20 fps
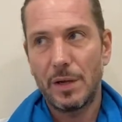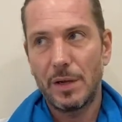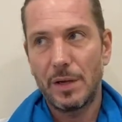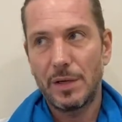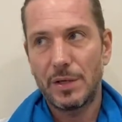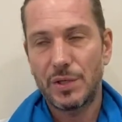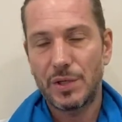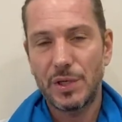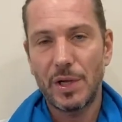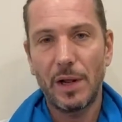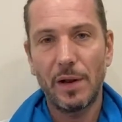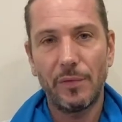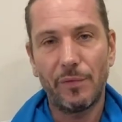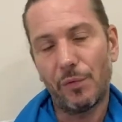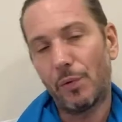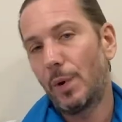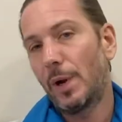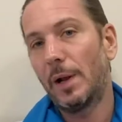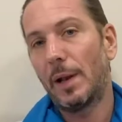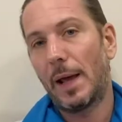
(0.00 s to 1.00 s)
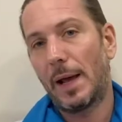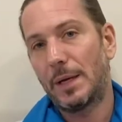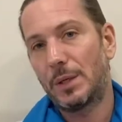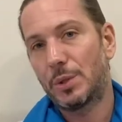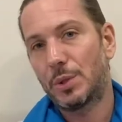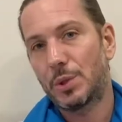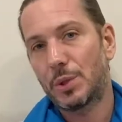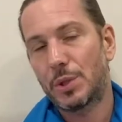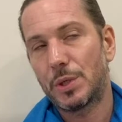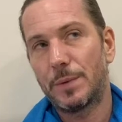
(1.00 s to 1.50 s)

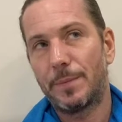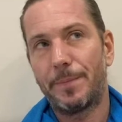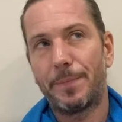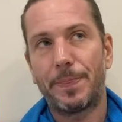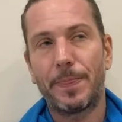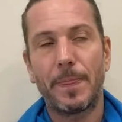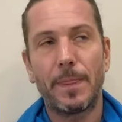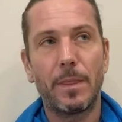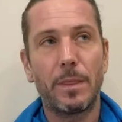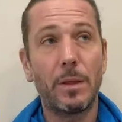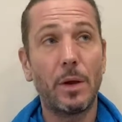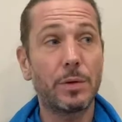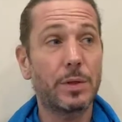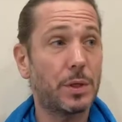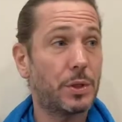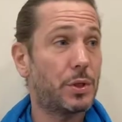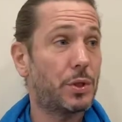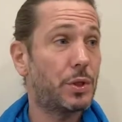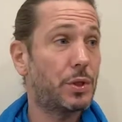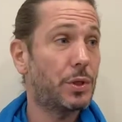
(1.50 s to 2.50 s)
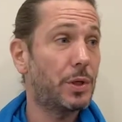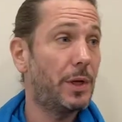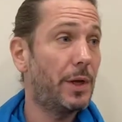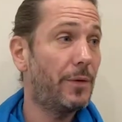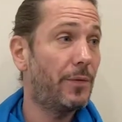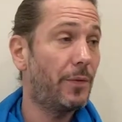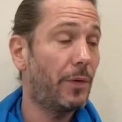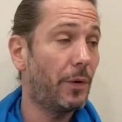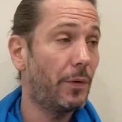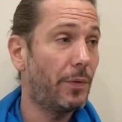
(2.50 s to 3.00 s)
self-realized. Not necessarily
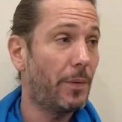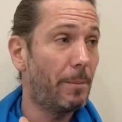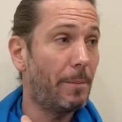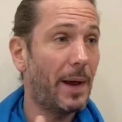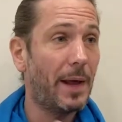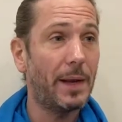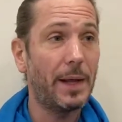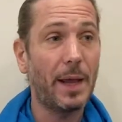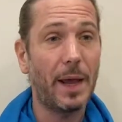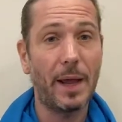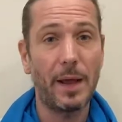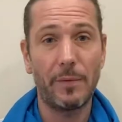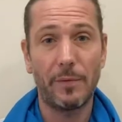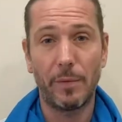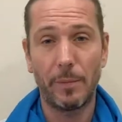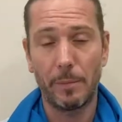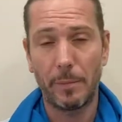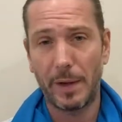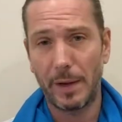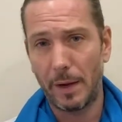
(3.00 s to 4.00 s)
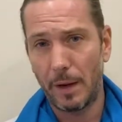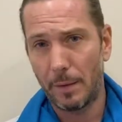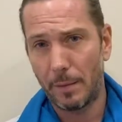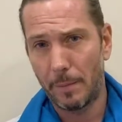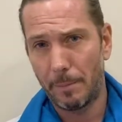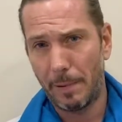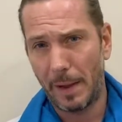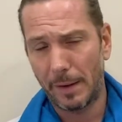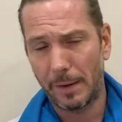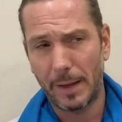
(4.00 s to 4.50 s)
for the money I have on my
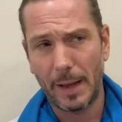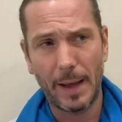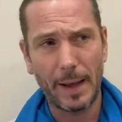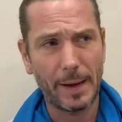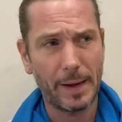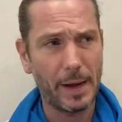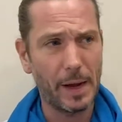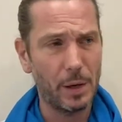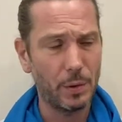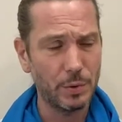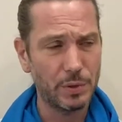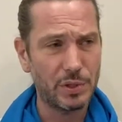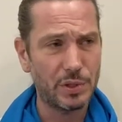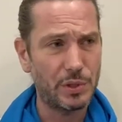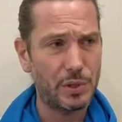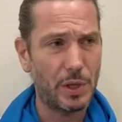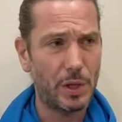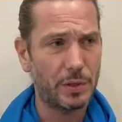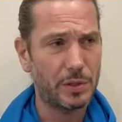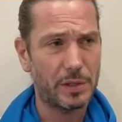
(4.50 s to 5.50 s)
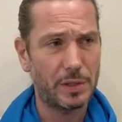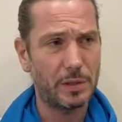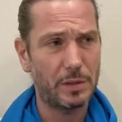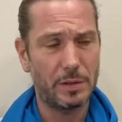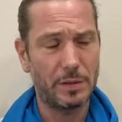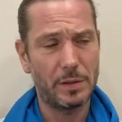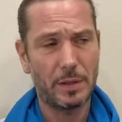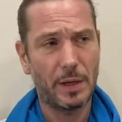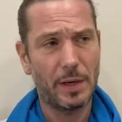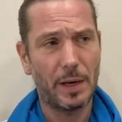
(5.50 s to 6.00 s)
bank account, not
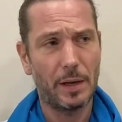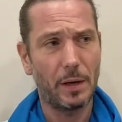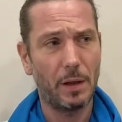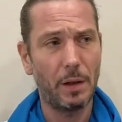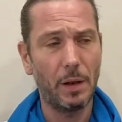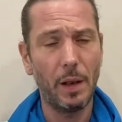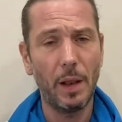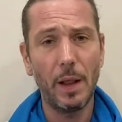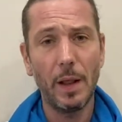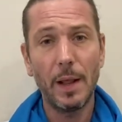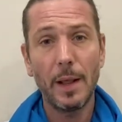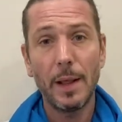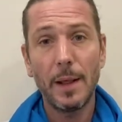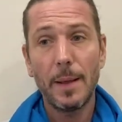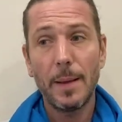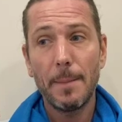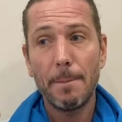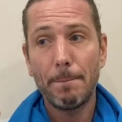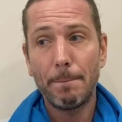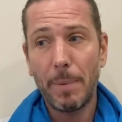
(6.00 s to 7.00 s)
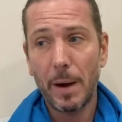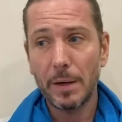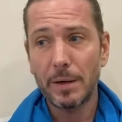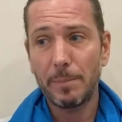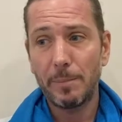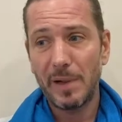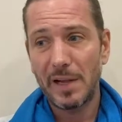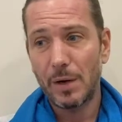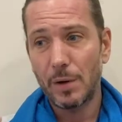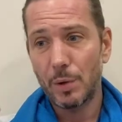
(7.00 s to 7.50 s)
at all, but
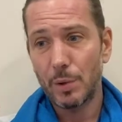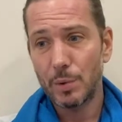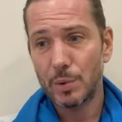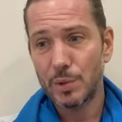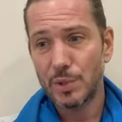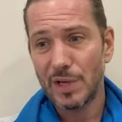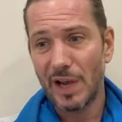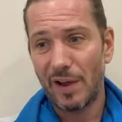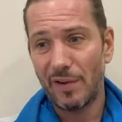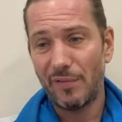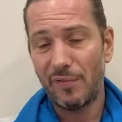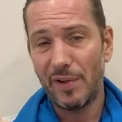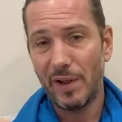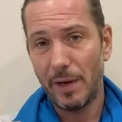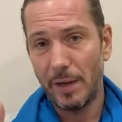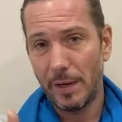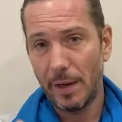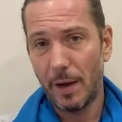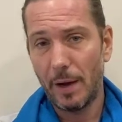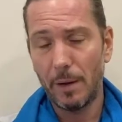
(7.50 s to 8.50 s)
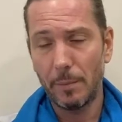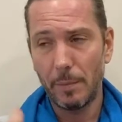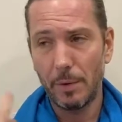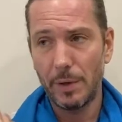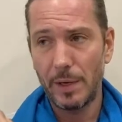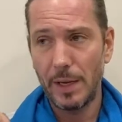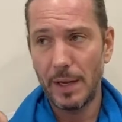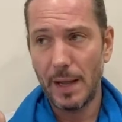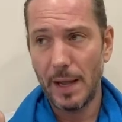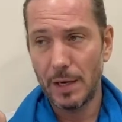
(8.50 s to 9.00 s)
because I feel in
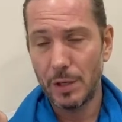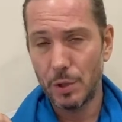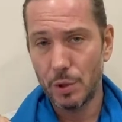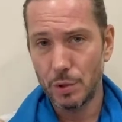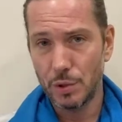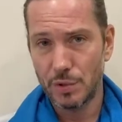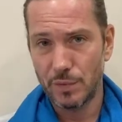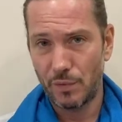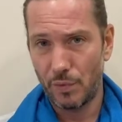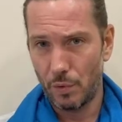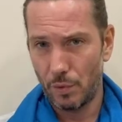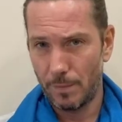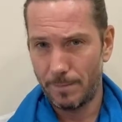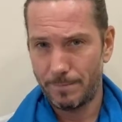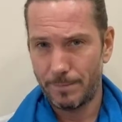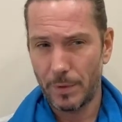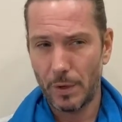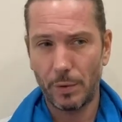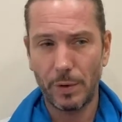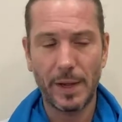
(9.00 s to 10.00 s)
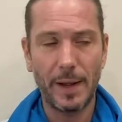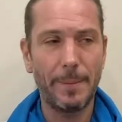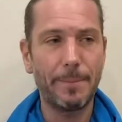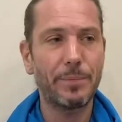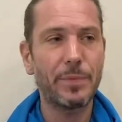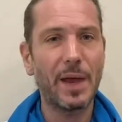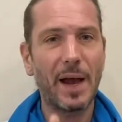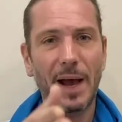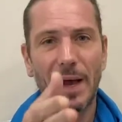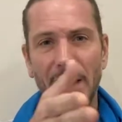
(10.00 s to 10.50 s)
harmony and useful. Okay,
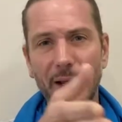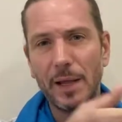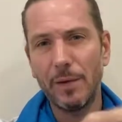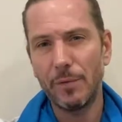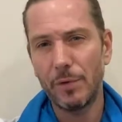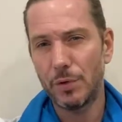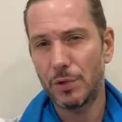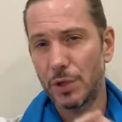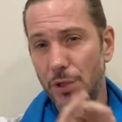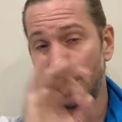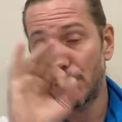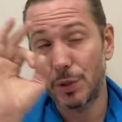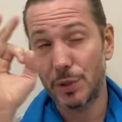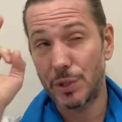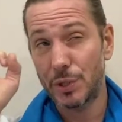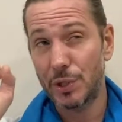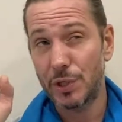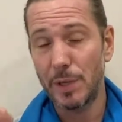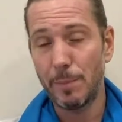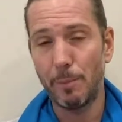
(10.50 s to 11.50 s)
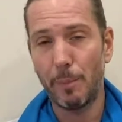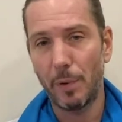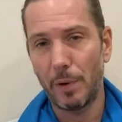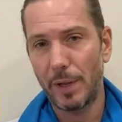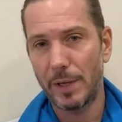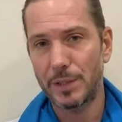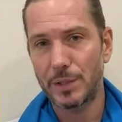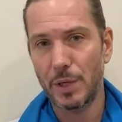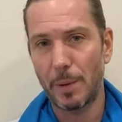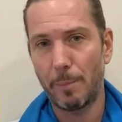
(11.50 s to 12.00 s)
I give you just a simple
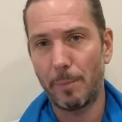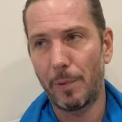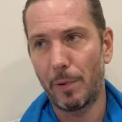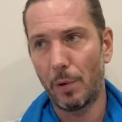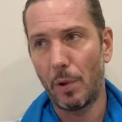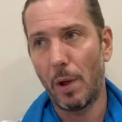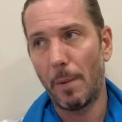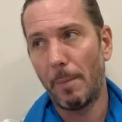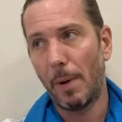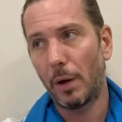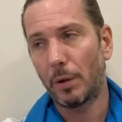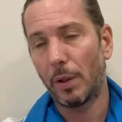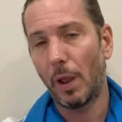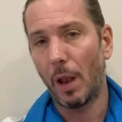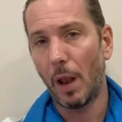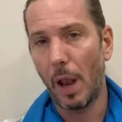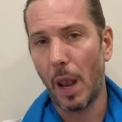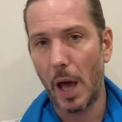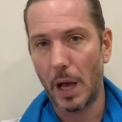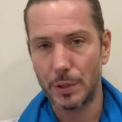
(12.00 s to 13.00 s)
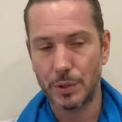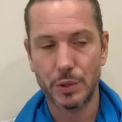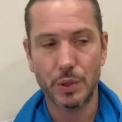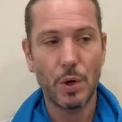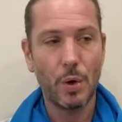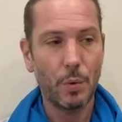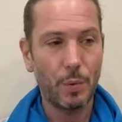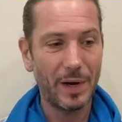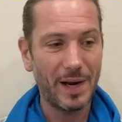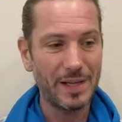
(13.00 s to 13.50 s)
example among a lot.
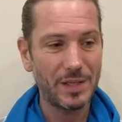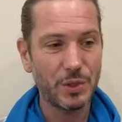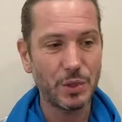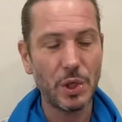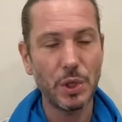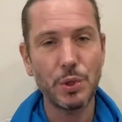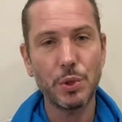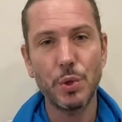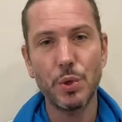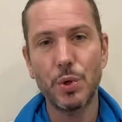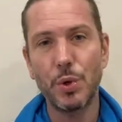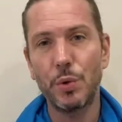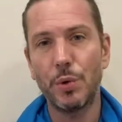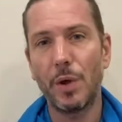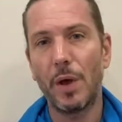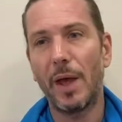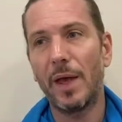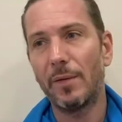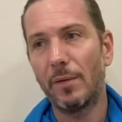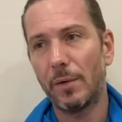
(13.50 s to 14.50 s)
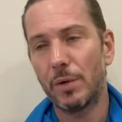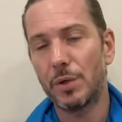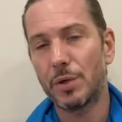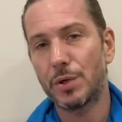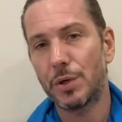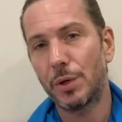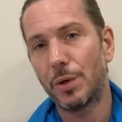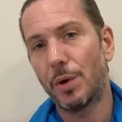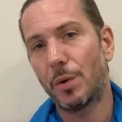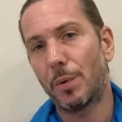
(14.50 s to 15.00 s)
When I say to you the
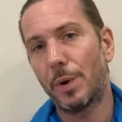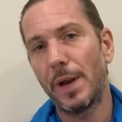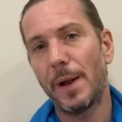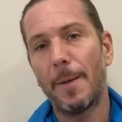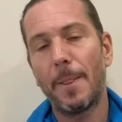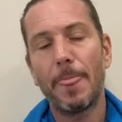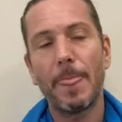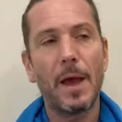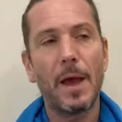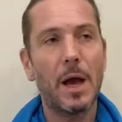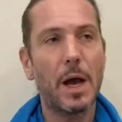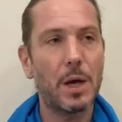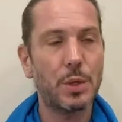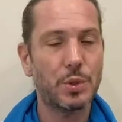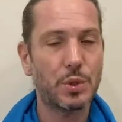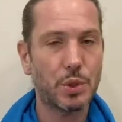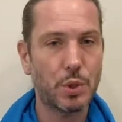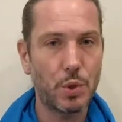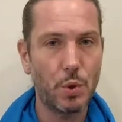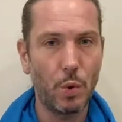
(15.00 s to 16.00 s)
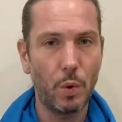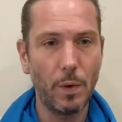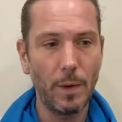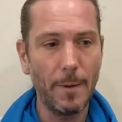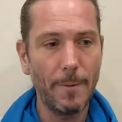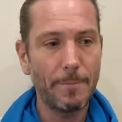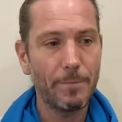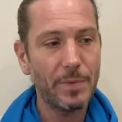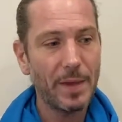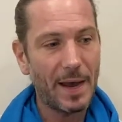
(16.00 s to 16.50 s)
evolutionary
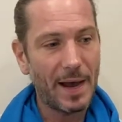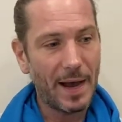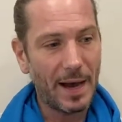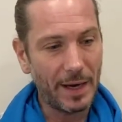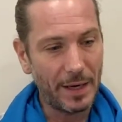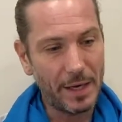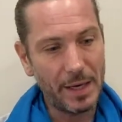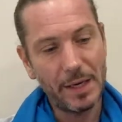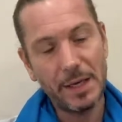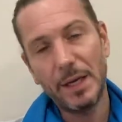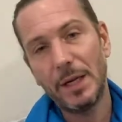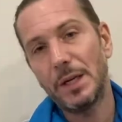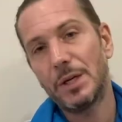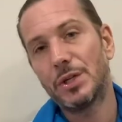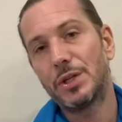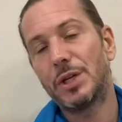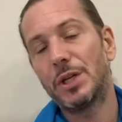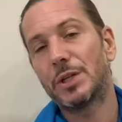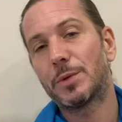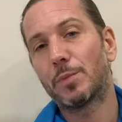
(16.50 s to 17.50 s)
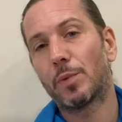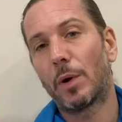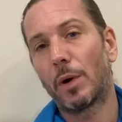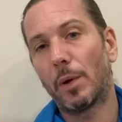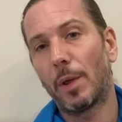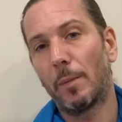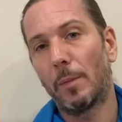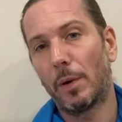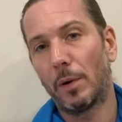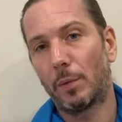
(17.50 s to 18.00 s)
school, I teach this
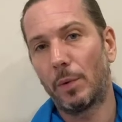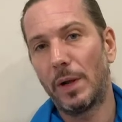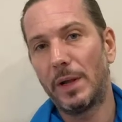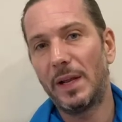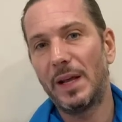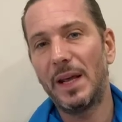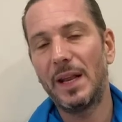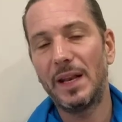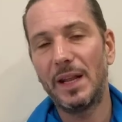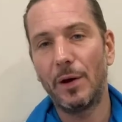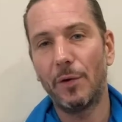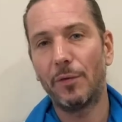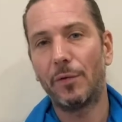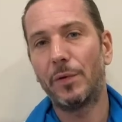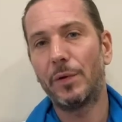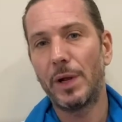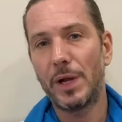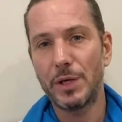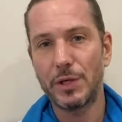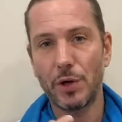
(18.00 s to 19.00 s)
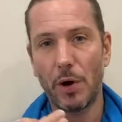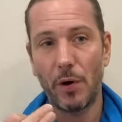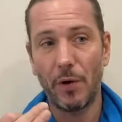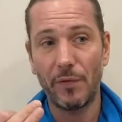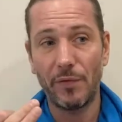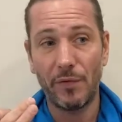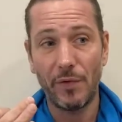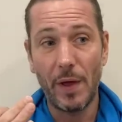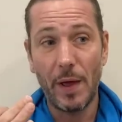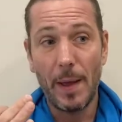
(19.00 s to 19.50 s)
program already in the orphanage
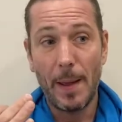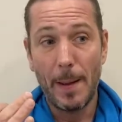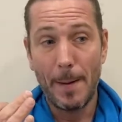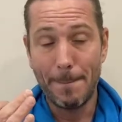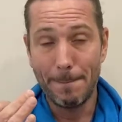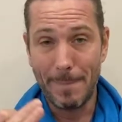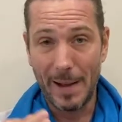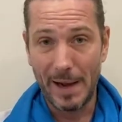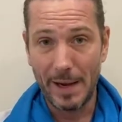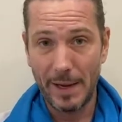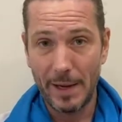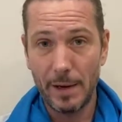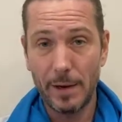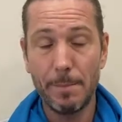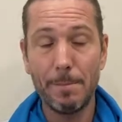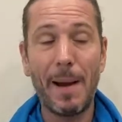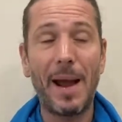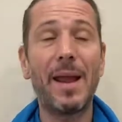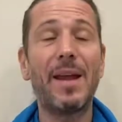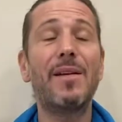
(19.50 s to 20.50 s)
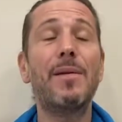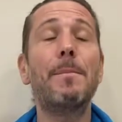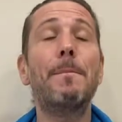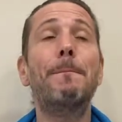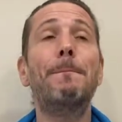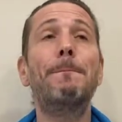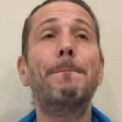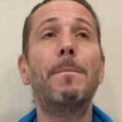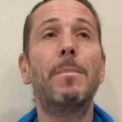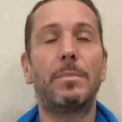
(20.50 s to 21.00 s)
of Bali.
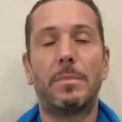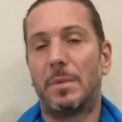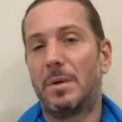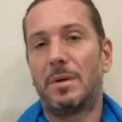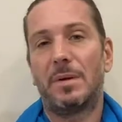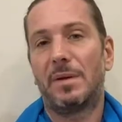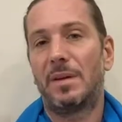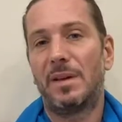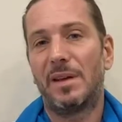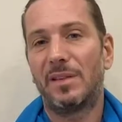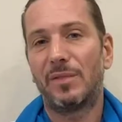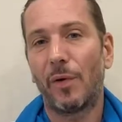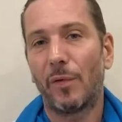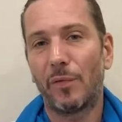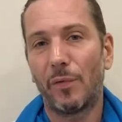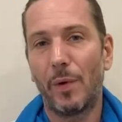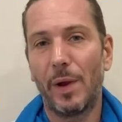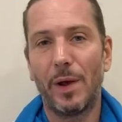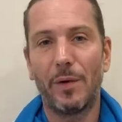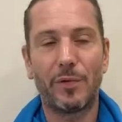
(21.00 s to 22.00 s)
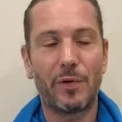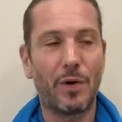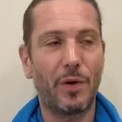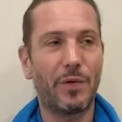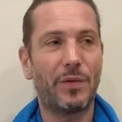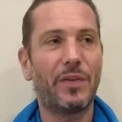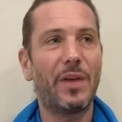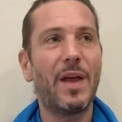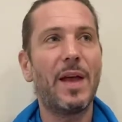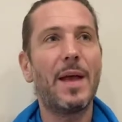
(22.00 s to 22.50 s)
It's for free, of
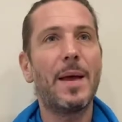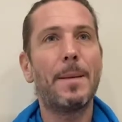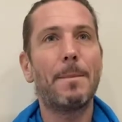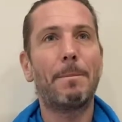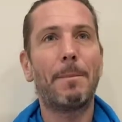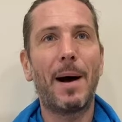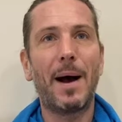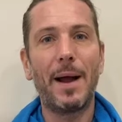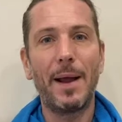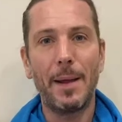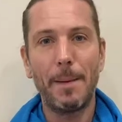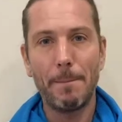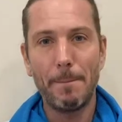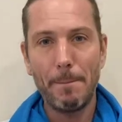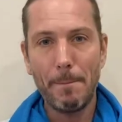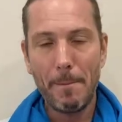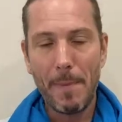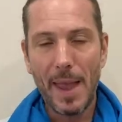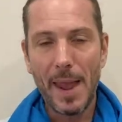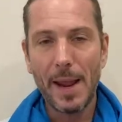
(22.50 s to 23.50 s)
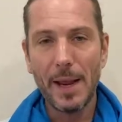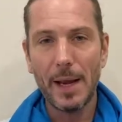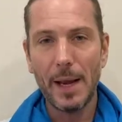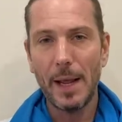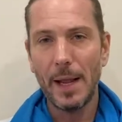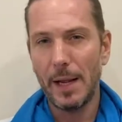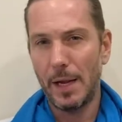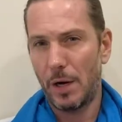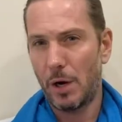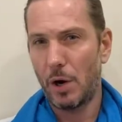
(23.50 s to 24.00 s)
course. My main
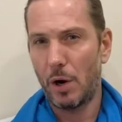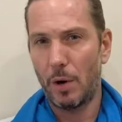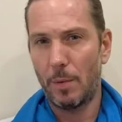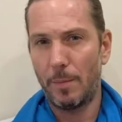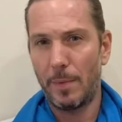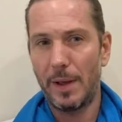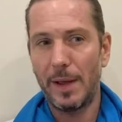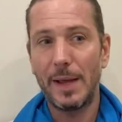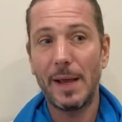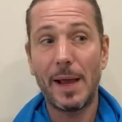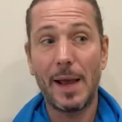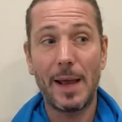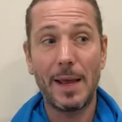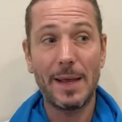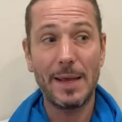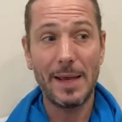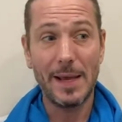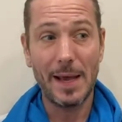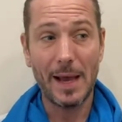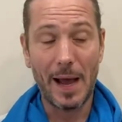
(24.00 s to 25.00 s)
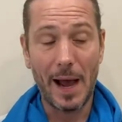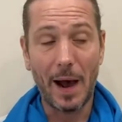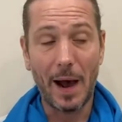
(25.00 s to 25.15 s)
income is